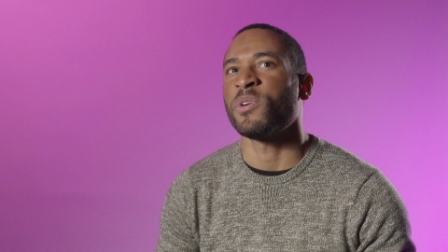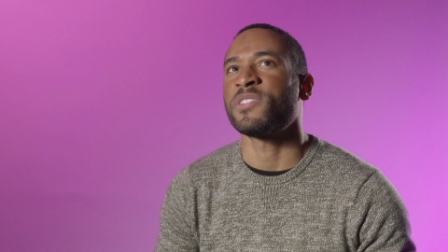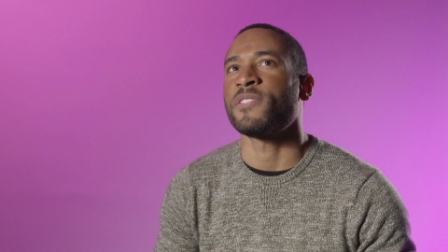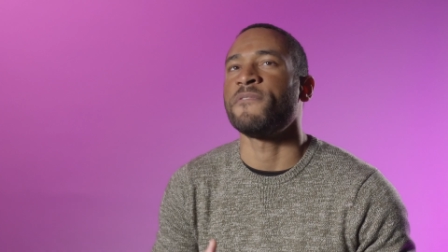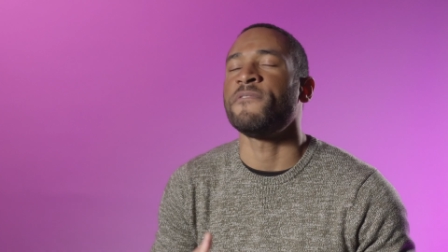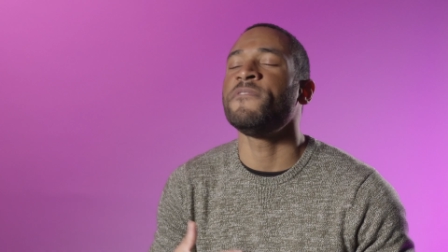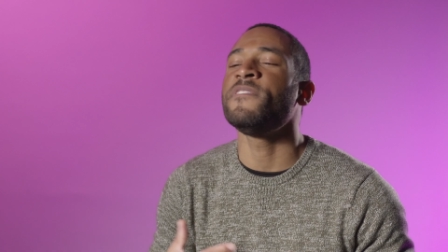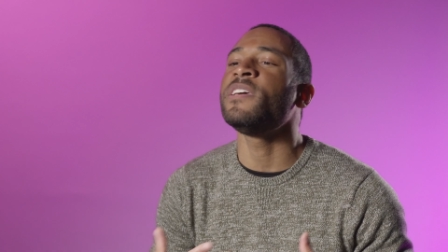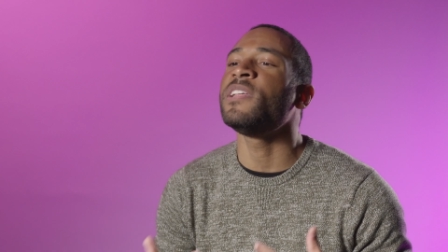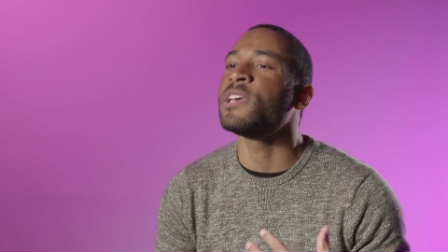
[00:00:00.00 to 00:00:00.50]
what
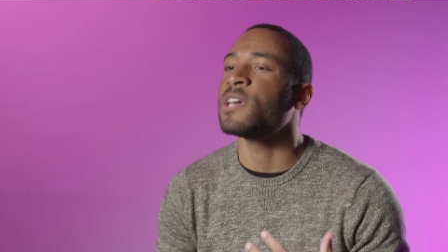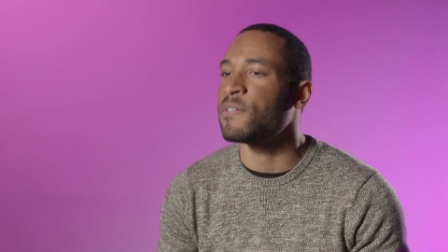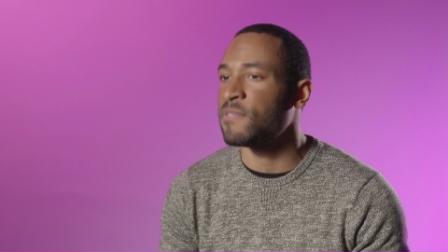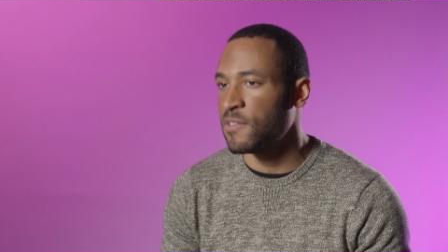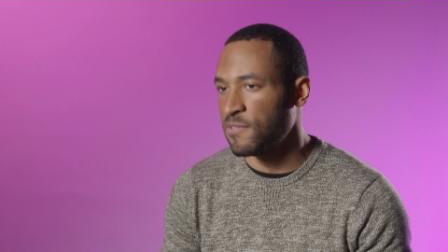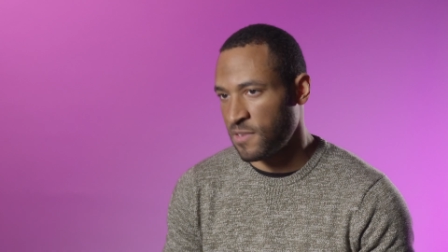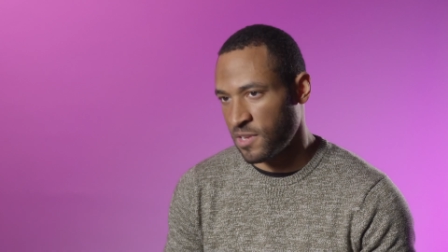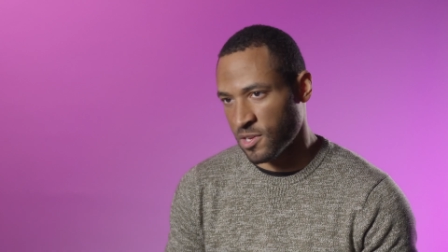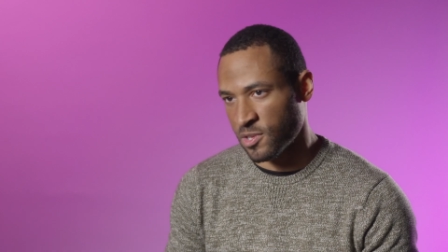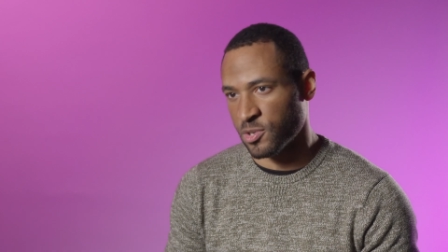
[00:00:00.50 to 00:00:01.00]
the feeling
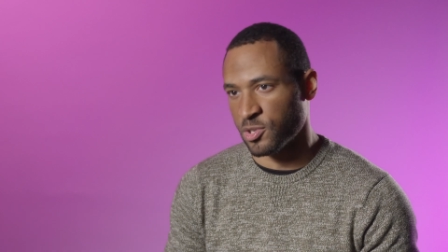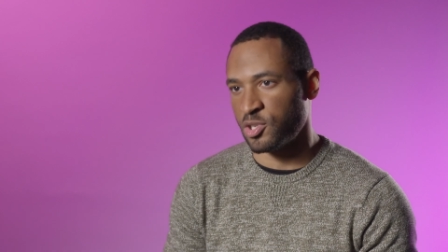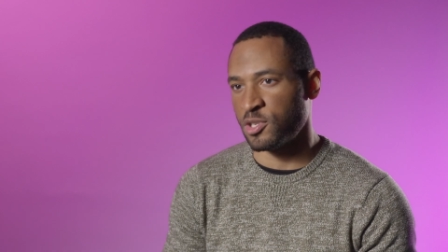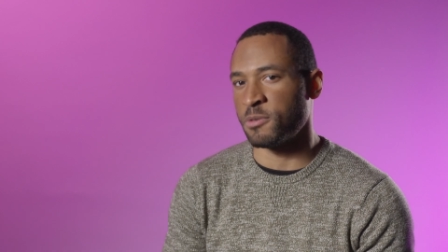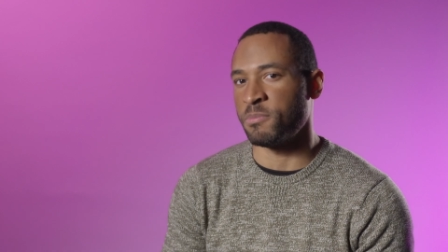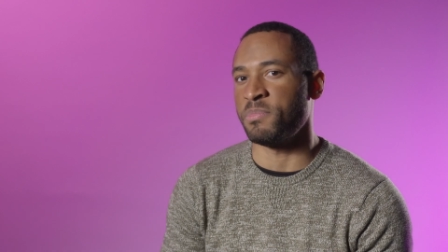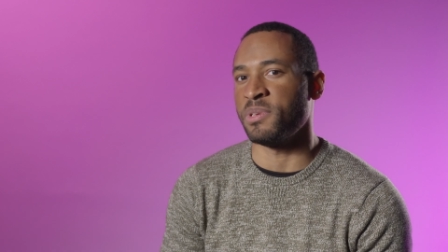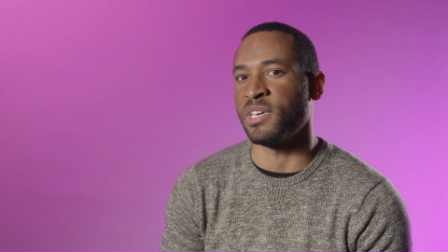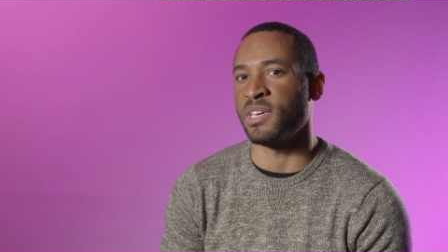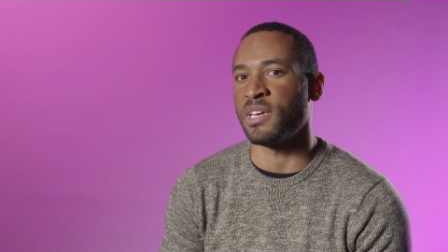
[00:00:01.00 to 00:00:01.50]
of the vehicle
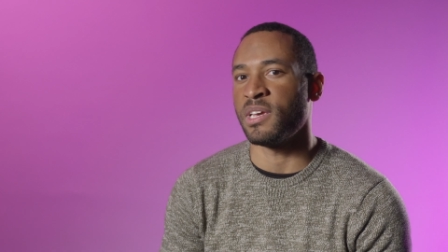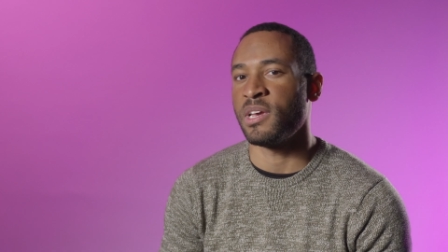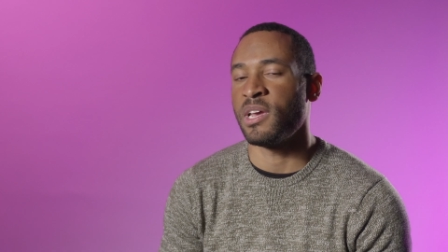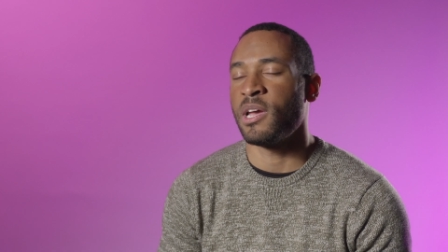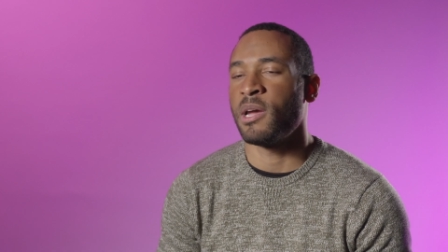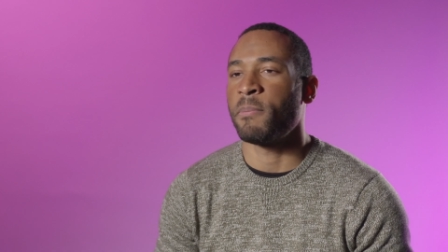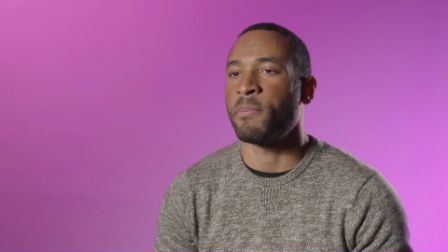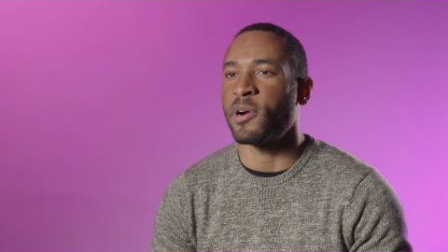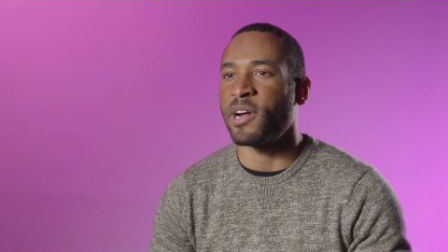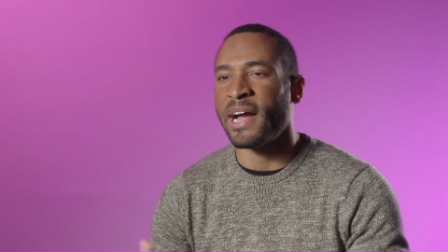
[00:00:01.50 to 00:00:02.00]
should be
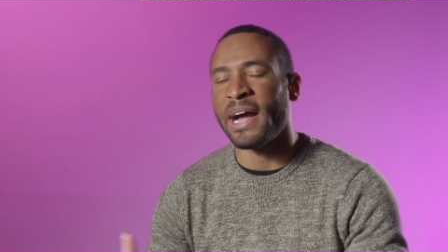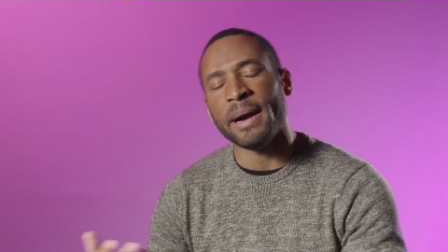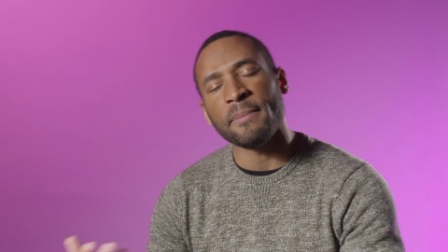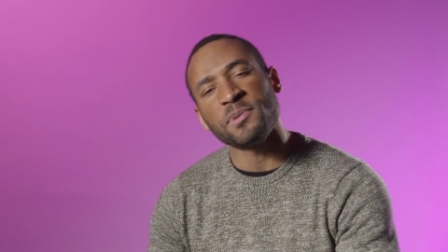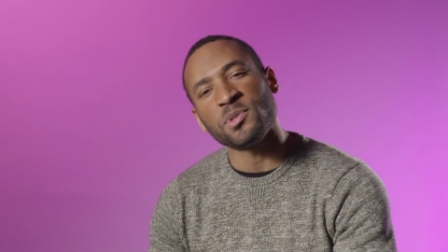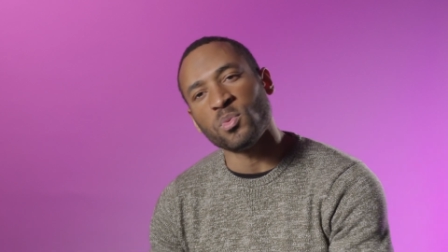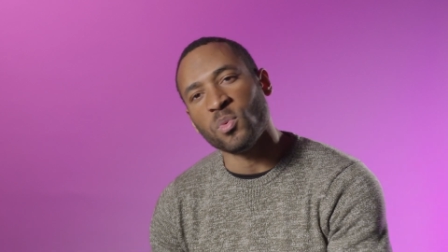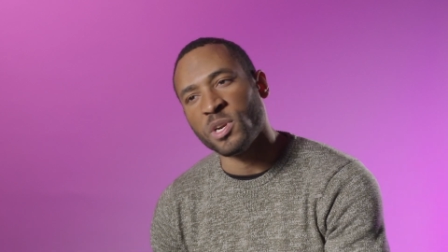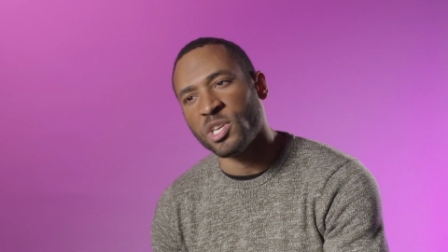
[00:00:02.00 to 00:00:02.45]
perhaps